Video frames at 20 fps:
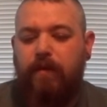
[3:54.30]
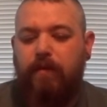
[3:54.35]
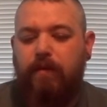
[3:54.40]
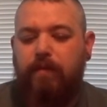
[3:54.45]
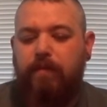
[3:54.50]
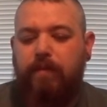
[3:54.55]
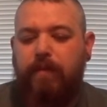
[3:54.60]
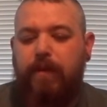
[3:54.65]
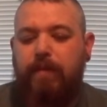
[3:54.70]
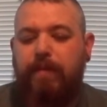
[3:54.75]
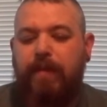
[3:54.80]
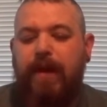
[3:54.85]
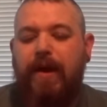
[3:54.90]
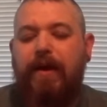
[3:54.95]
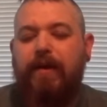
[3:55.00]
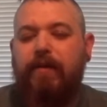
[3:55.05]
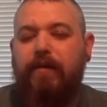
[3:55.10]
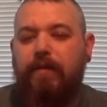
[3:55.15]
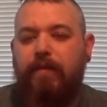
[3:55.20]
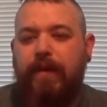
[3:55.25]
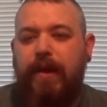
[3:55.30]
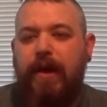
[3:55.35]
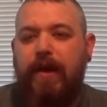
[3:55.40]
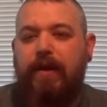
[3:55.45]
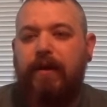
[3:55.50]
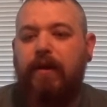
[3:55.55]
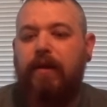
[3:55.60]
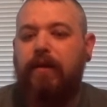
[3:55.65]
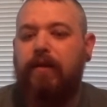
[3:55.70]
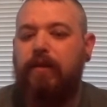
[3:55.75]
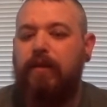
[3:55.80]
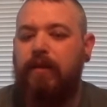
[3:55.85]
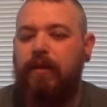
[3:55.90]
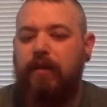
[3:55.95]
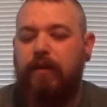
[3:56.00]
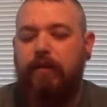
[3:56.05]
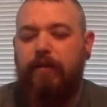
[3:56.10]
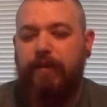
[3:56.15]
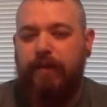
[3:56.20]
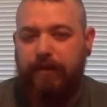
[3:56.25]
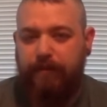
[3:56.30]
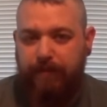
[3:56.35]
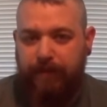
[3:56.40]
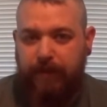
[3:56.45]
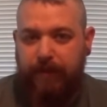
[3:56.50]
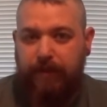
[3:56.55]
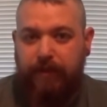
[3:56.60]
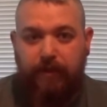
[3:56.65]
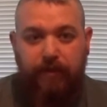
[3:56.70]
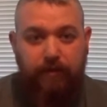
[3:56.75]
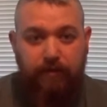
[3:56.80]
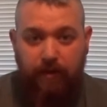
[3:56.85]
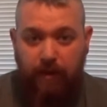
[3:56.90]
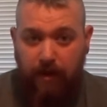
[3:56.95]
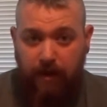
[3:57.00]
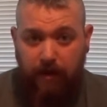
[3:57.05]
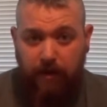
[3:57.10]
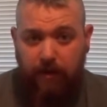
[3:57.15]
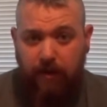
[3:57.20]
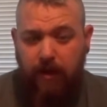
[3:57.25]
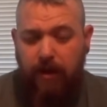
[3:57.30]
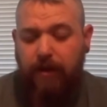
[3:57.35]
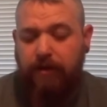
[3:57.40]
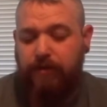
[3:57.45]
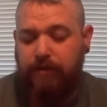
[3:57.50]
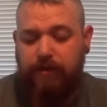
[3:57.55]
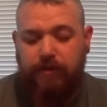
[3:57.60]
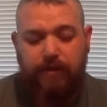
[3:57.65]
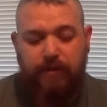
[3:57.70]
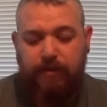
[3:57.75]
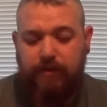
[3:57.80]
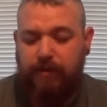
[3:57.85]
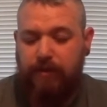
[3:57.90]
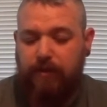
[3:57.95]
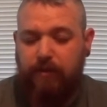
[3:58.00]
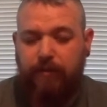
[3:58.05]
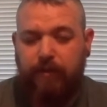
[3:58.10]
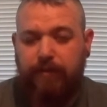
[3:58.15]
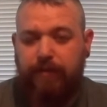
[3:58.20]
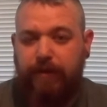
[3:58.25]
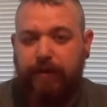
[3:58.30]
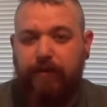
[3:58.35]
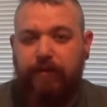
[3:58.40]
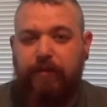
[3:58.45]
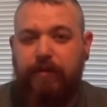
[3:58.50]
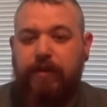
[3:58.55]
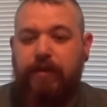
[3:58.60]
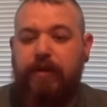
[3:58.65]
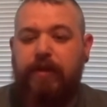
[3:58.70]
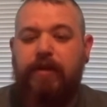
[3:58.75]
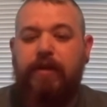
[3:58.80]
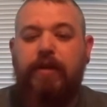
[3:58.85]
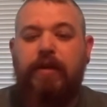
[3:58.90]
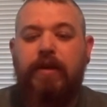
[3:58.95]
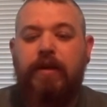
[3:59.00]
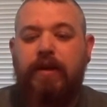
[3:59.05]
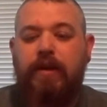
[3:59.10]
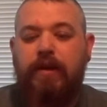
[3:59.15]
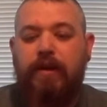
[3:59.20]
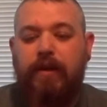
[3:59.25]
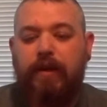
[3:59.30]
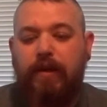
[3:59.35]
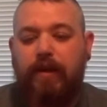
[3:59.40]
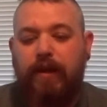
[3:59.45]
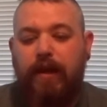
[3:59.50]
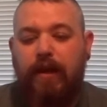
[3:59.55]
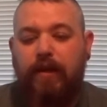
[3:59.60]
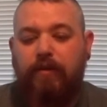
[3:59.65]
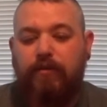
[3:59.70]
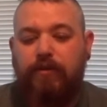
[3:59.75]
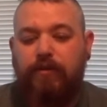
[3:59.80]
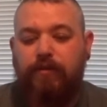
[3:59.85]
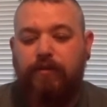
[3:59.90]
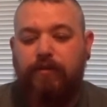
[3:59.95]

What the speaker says: By buying the bag a little bit big, not a lot, just a little bit bigger than you need, it allows you